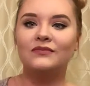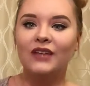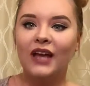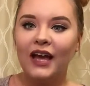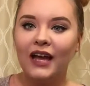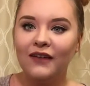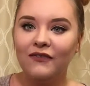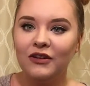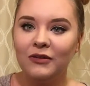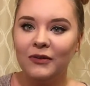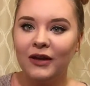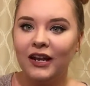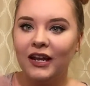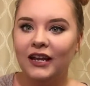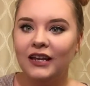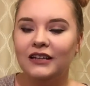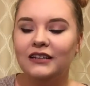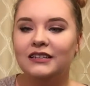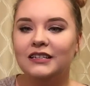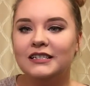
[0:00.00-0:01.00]
Hi
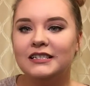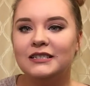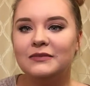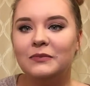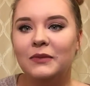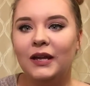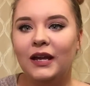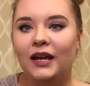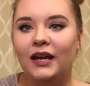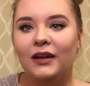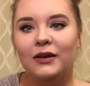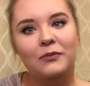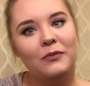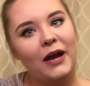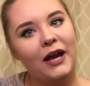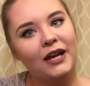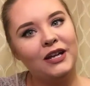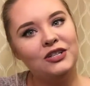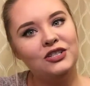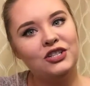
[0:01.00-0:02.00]
everybody, it's me,
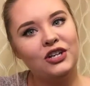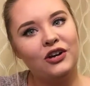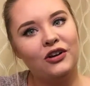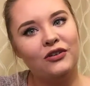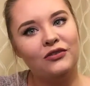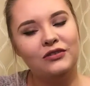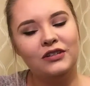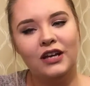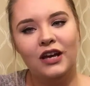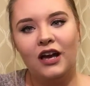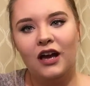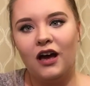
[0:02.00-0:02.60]
Meghan Joan.